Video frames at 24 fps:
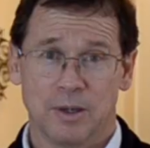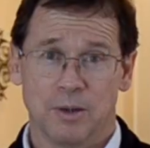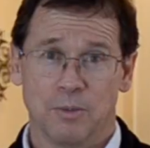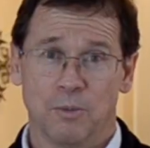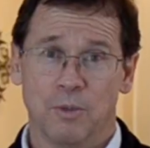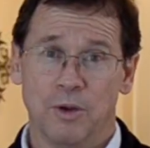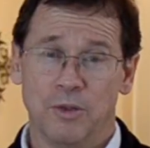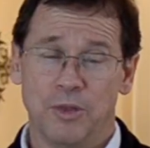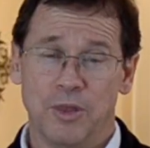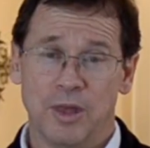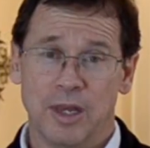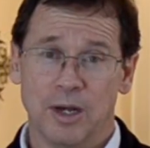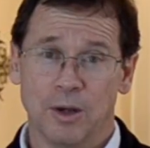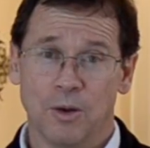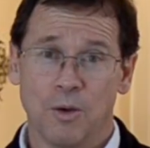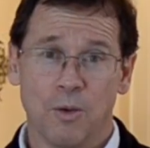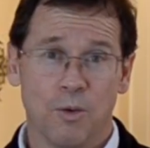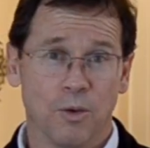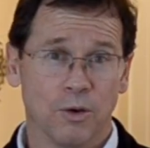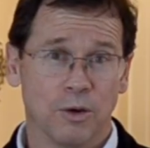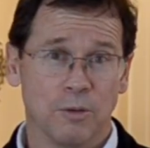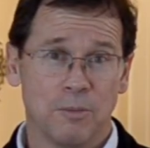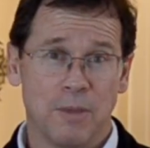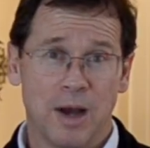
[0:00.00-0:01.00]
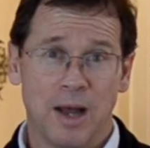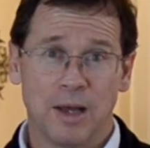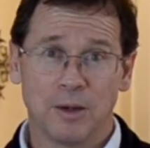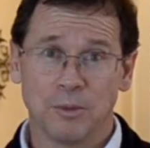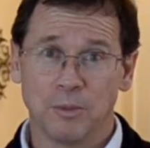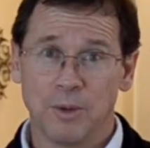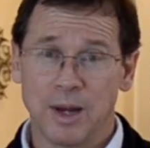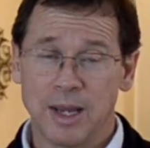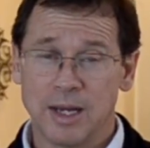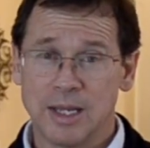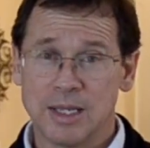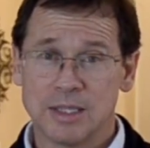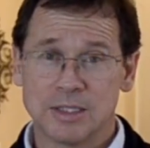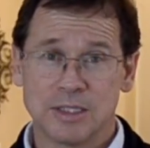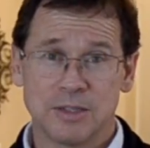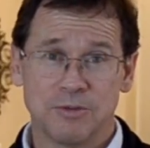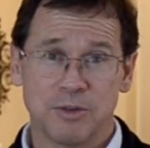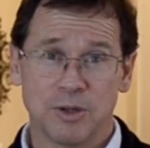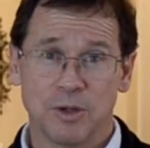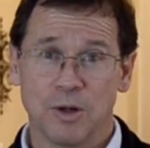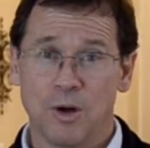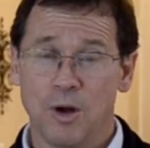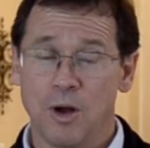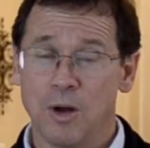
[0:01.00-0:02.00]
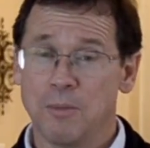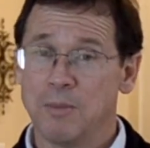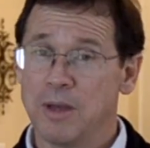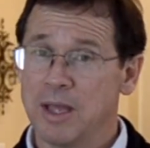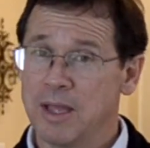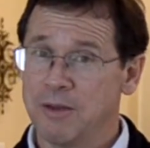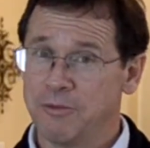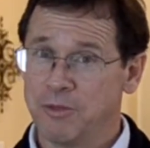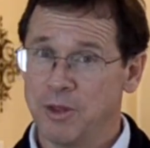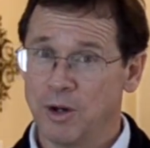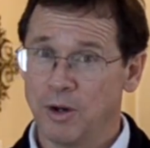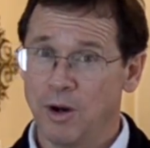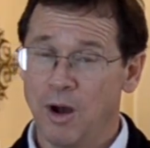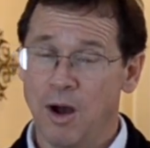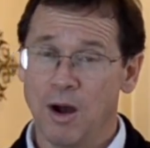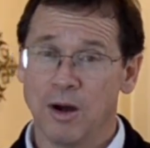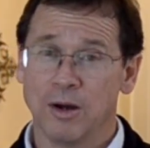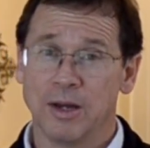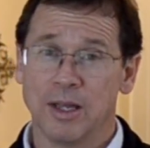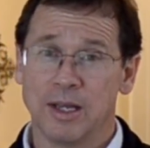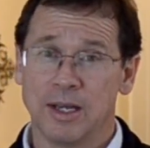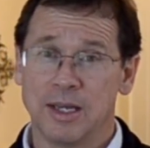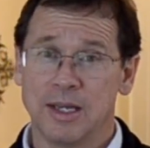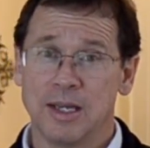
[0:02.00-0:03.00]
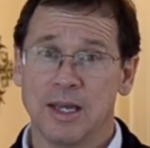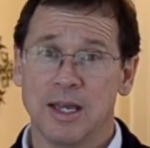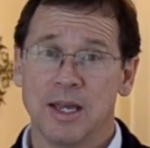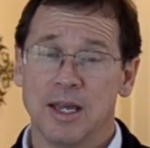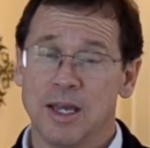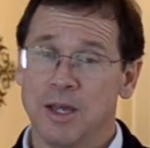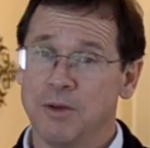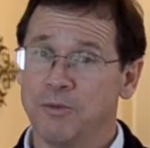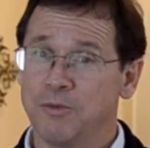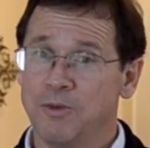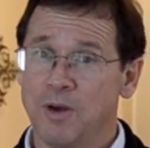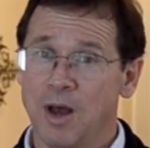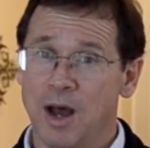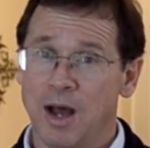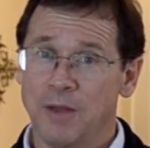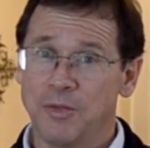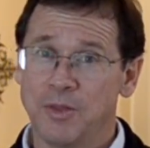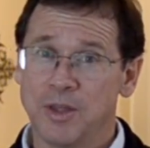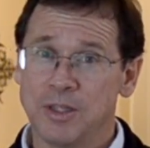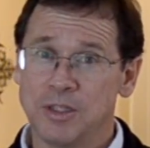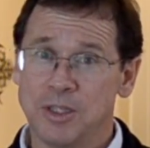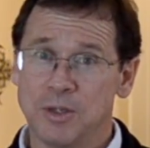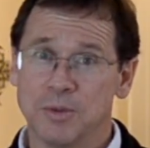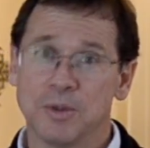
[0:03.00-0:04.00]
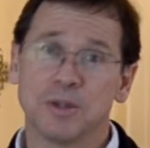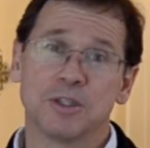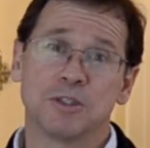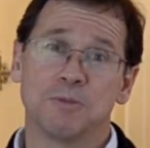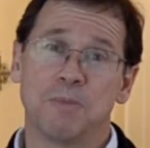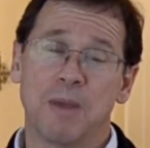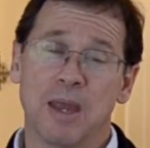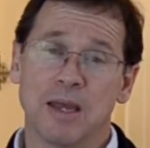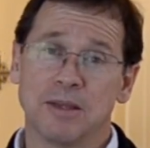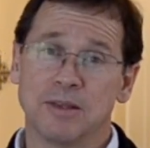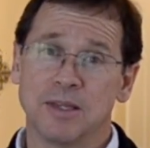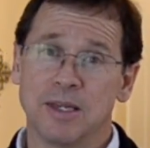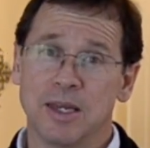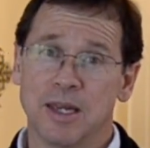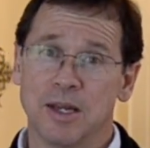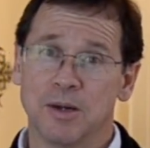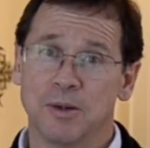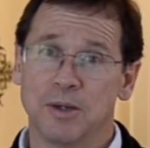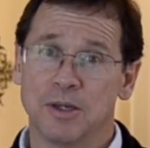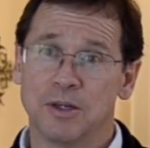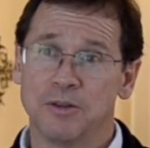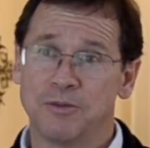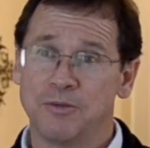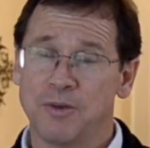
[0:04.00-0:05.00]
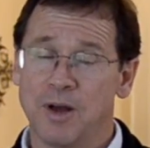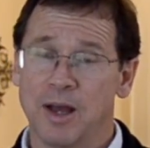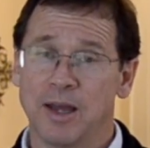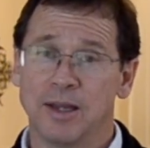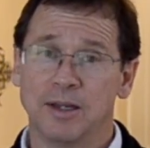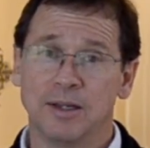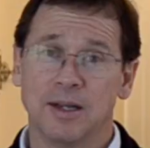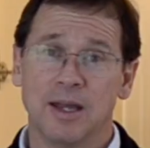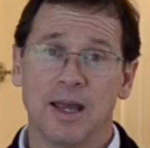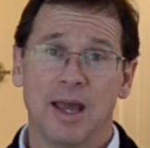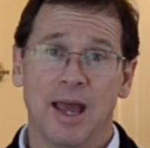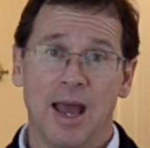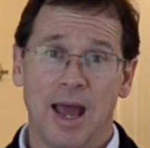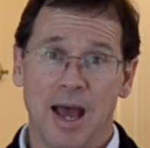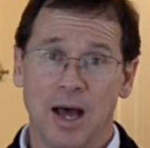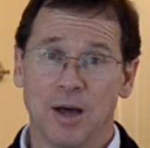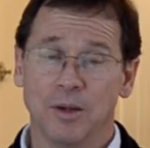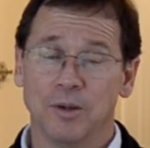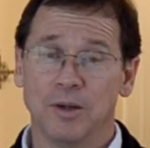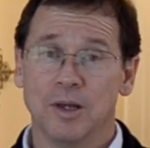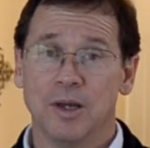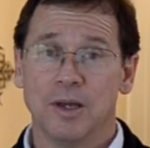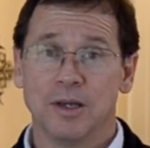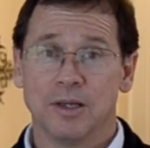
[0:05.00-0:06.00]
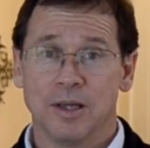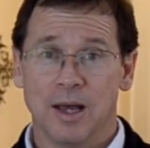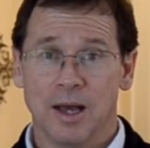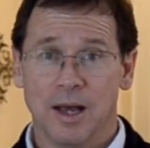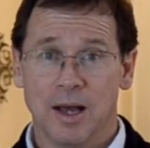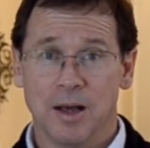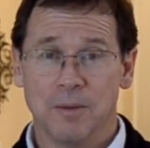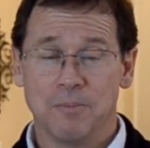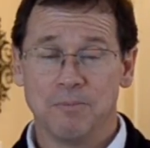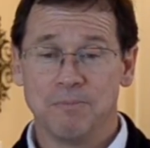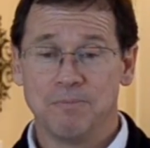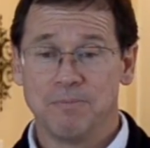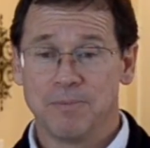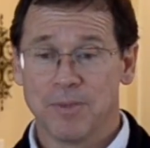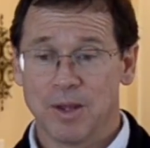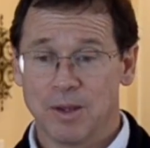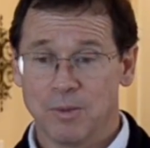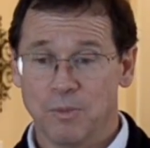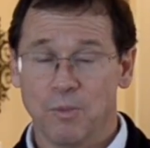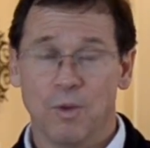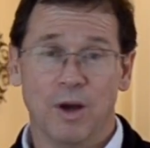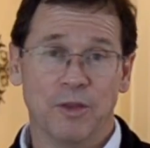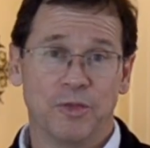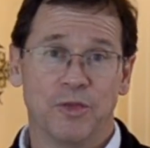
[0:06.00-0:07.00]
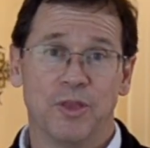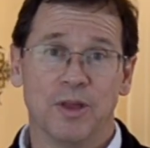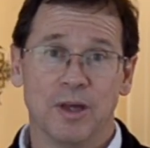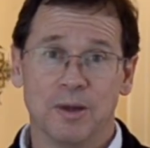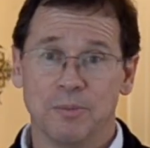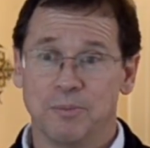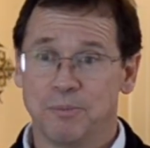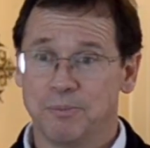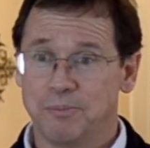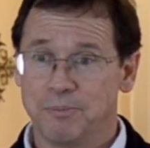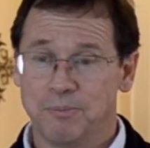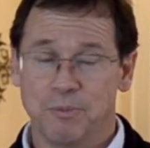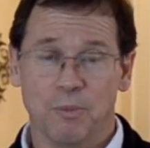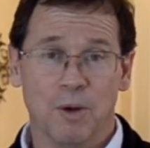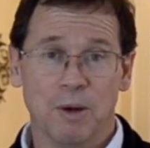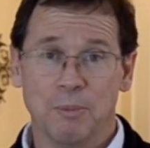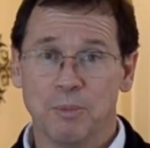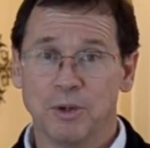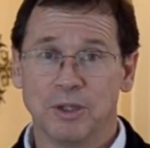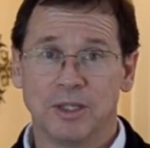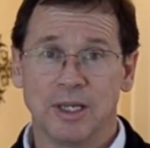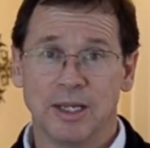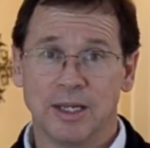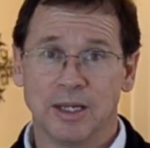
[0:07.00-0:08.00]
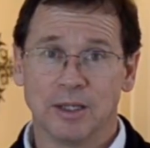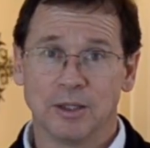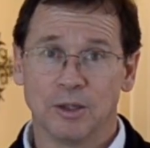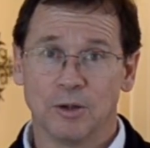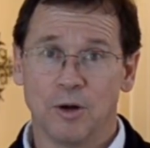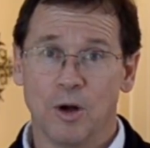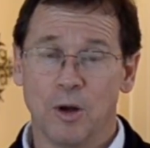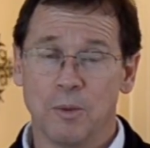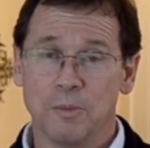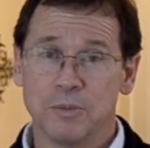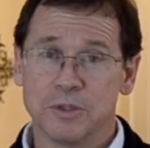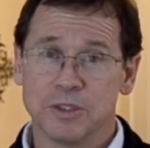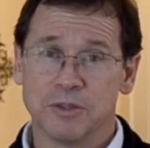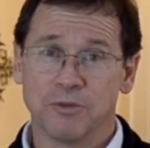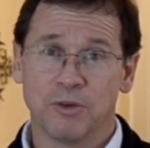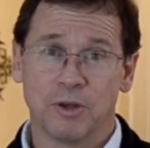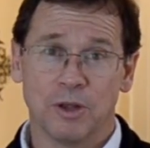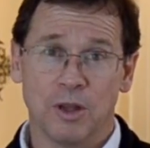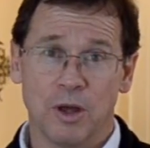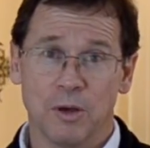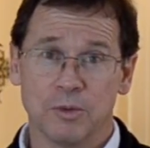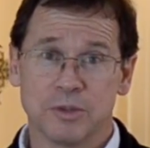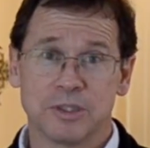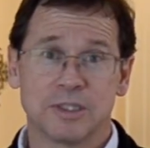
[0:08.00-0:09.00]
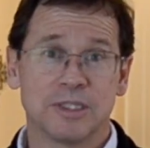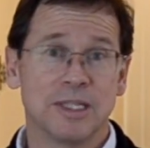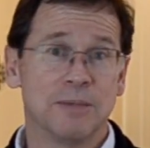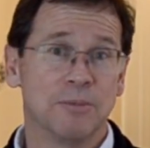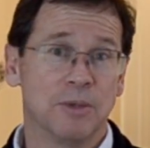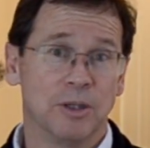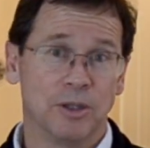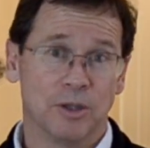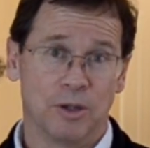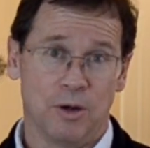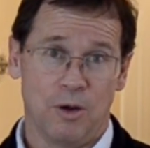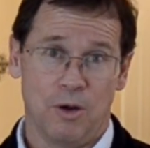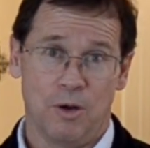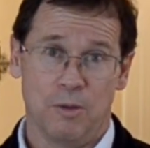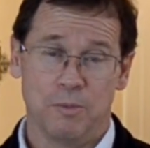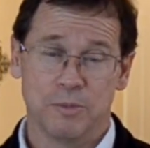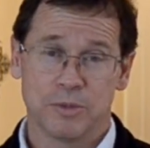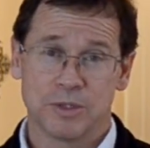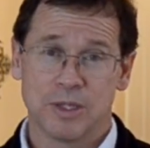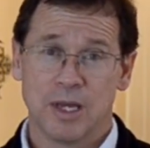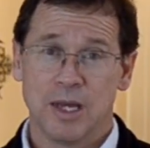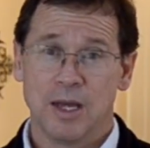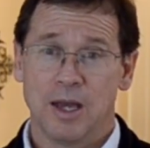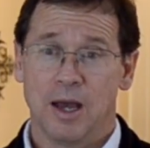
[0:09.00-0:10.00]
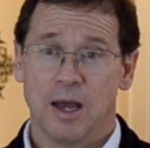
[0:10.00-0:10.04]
within a 1/4 mile radius of your home, if there are any. If not, then you expand the area to find out what particular homes have closed, similar homes.